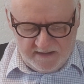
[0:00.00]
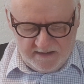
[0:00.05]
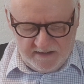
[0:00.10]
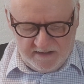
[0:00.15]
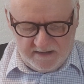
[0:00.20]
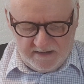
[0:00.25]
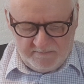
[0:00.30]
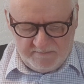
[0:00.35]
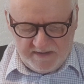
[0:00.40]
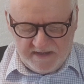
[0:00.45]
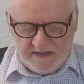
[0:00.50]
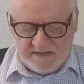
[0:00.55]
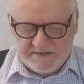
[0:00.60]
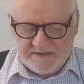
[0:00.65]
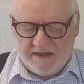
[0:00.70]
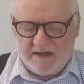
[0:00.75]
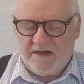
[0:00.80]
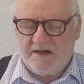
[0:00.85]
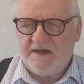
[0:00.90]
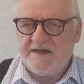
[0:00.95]

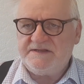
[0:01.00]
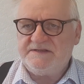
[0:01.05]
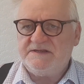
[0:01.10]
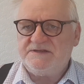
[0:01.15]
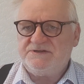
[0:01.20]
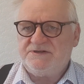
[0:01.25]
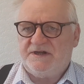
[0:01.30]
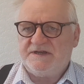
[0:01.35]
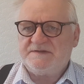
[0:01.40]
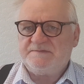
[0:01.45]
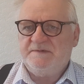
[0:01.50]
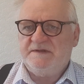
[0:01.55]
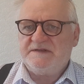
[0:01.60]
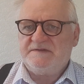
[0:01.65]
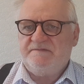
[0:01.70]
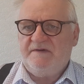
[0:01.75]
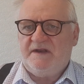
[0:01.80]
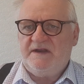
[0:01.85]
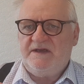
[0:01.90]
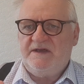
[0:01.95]
The height adjustment is
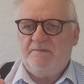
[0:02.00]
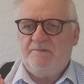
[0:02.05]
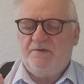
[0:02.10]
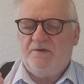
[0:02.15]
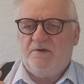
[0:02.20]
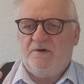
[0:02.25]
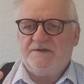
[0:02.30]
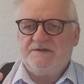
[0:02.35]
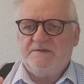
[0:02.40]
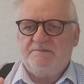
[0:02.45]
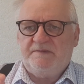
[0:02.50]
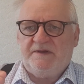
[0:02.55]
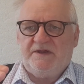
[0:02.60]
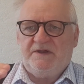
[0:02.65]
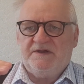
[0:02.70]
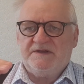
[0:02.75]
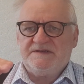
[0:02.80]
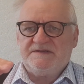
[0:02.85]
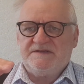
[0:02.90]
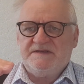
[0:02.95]
very important
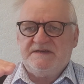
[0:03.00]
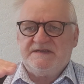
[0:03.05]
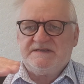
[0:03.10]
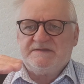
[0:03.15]
because this